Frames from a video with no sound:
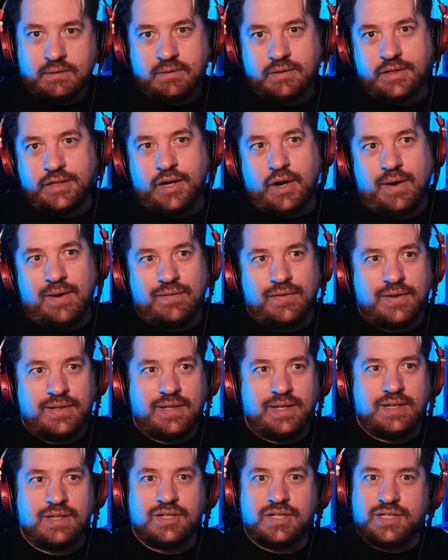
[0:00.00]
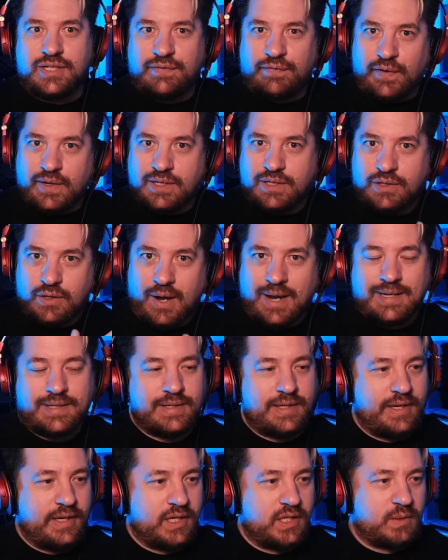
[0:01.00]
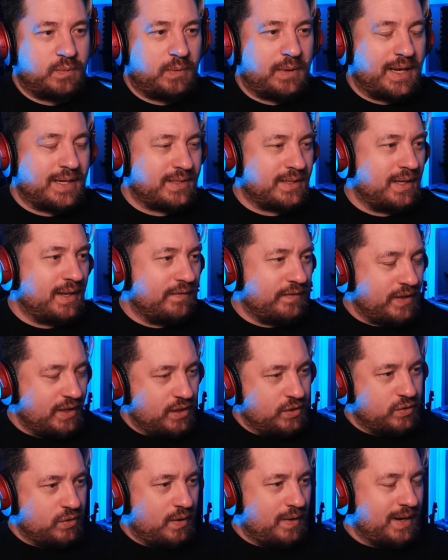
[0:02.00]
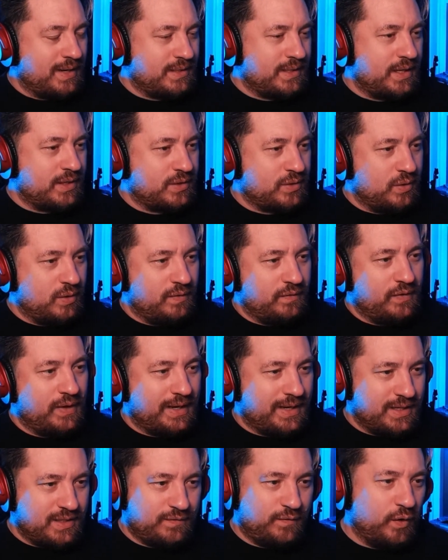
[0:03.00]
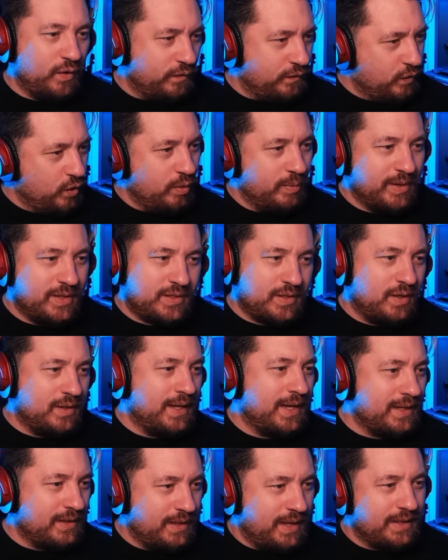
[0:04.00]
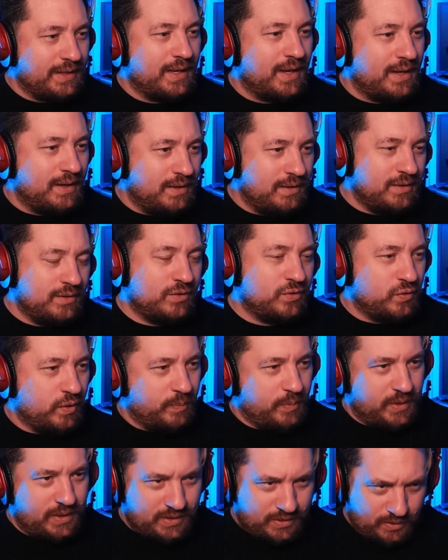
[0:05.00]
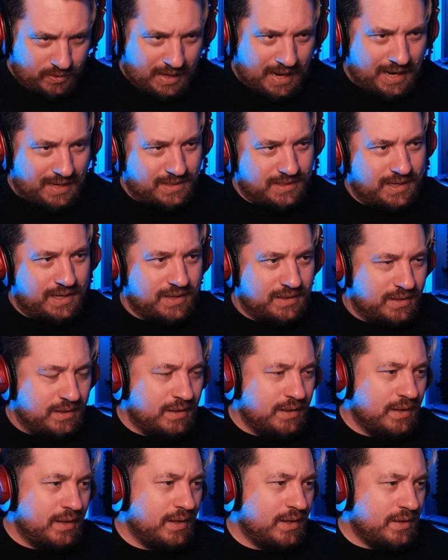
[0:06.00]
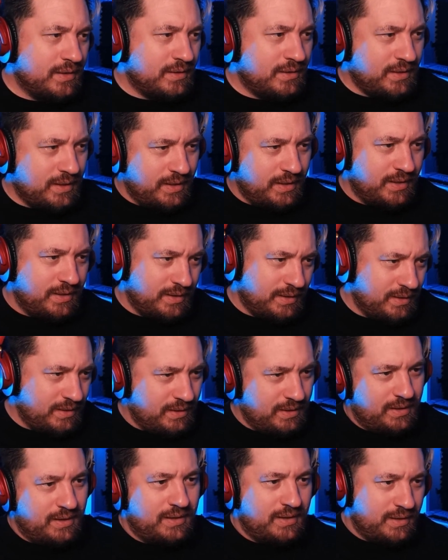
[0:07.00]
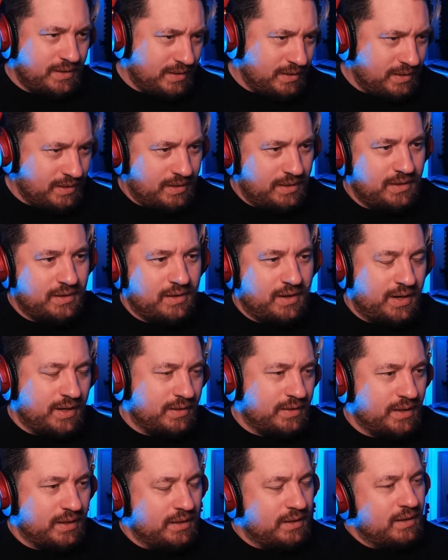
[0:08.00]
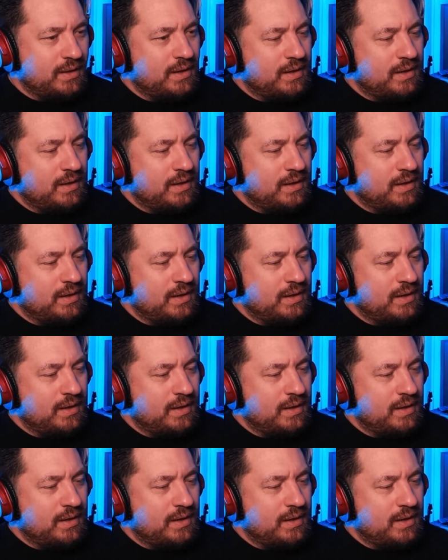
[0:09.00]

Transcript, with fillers: You know, everything just fits nicely in its place. I love the intro has that sort of like it's 4/4, but it's got like that triplet sort of accent, it's da da da da da da da kind of thing.